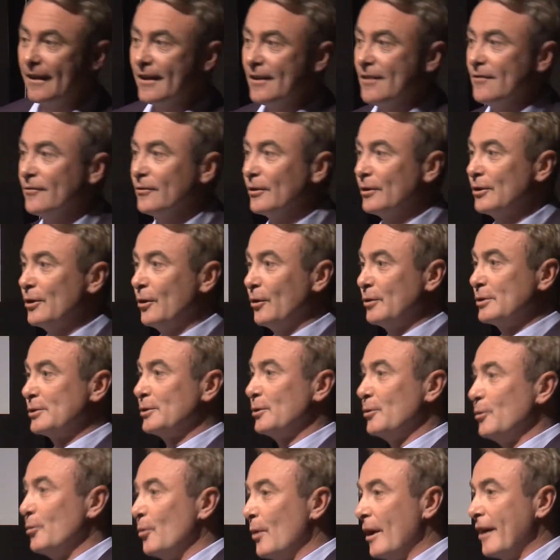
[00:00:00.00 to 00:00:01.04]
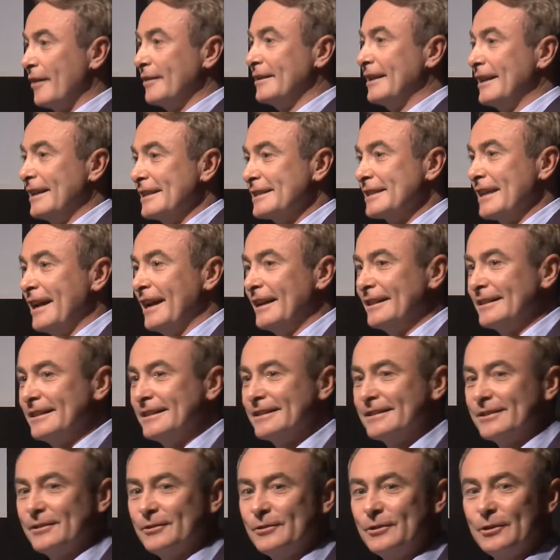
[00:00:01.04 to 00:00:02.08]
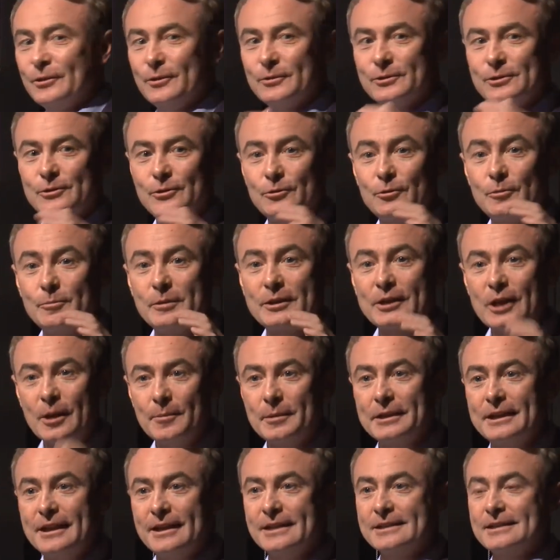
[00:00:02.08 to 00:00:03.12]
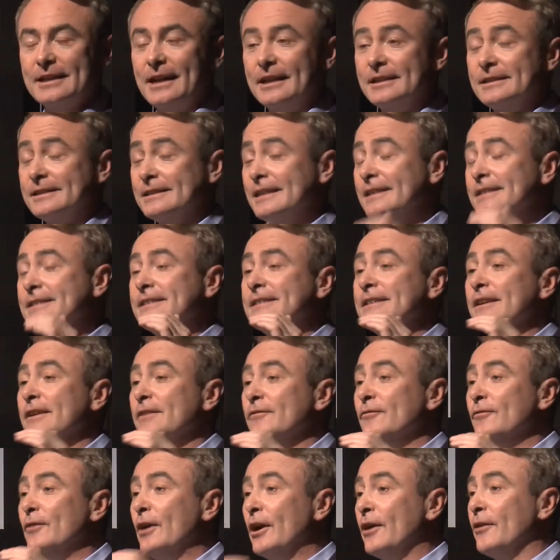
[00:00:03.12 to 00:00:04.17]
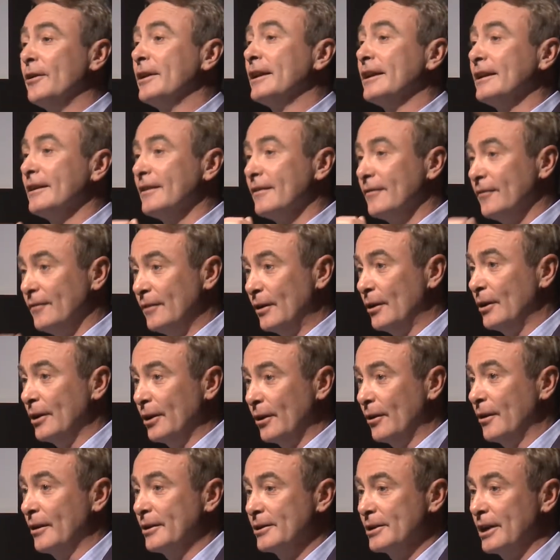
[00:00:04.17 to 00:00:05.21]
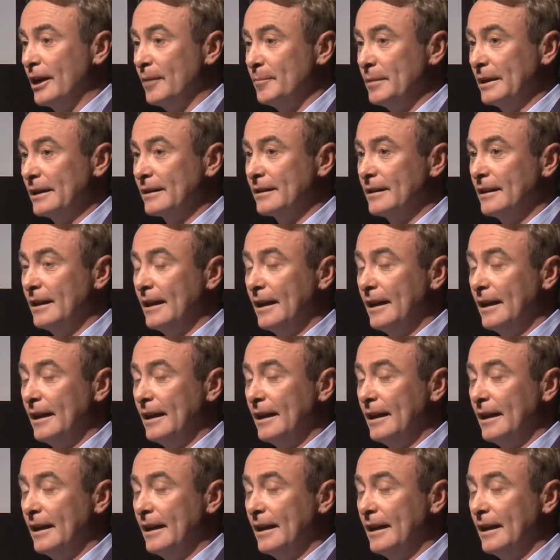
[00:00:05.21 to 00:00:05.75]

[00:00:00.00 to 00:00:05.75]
For those of you who are data scientists or those of you who are becoming data scientists, this is a very, very hard topic.